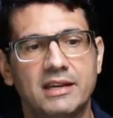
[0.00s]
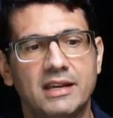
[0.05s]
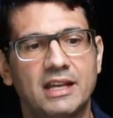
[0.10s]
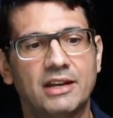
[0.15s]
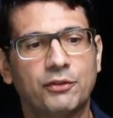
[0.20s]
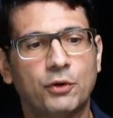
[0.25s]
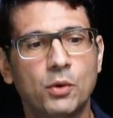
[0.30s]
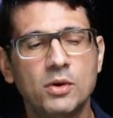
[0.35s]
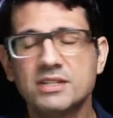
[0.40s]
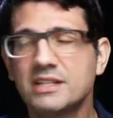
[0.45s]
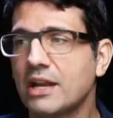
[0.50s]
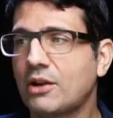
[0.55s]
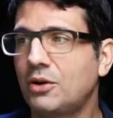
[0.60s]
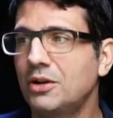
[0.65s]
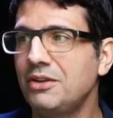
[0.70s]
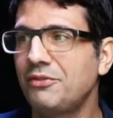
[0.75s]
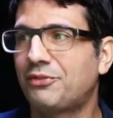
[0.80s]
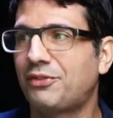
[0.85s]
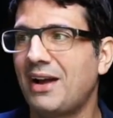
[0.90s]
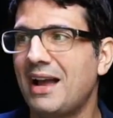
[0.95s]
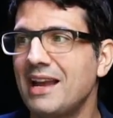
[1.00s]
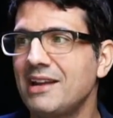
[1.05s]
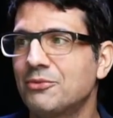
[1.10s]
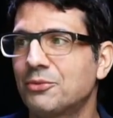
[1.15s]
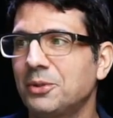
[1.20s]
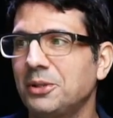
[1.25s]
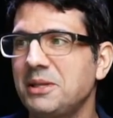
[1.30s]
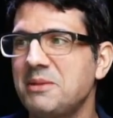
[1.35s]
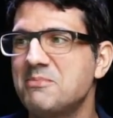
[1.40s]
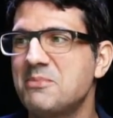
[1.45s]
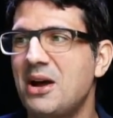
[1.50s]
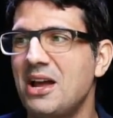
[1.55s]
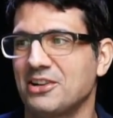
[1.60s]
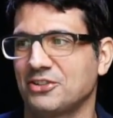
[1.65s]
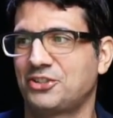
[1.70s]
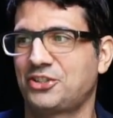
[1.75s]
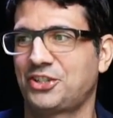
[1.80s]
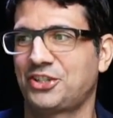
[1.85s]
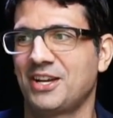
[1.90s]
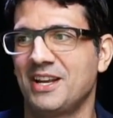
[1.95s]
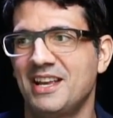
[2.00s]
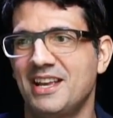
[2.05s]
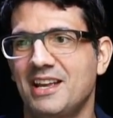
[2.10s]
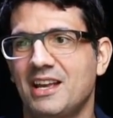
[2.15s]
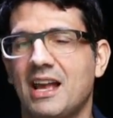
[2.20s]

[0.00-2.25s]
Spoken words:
And of course, I couldn't find really much.